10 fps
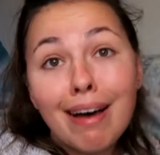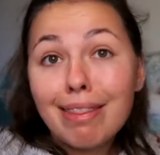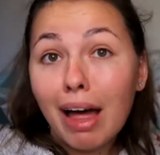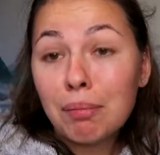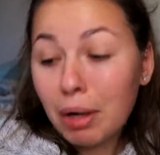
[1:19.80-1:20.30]

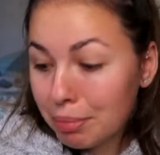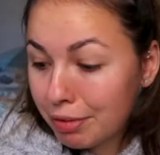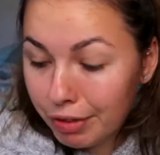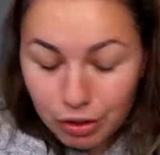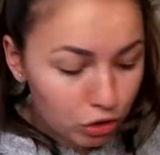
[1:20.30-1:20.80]
That might be
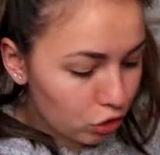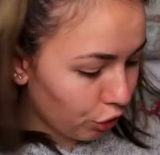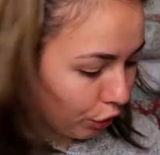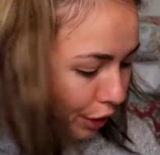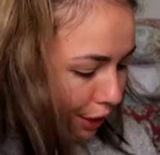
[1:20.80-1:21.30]
fun to
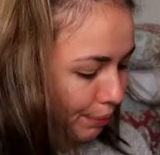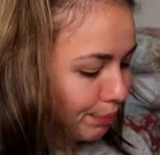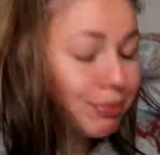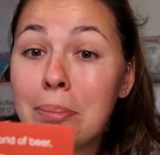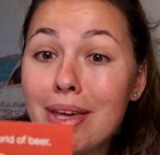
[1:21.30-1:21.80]
try.
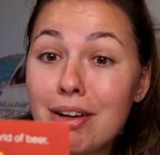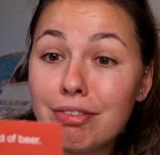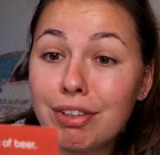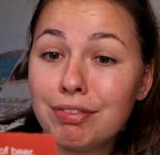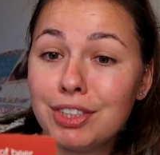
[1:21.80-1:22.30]
Beer
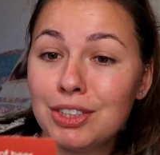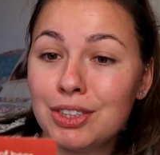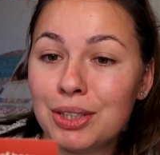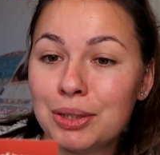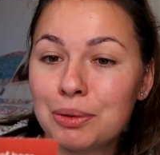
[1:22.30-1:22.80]

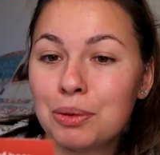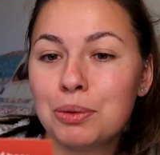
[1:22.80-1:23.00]
52.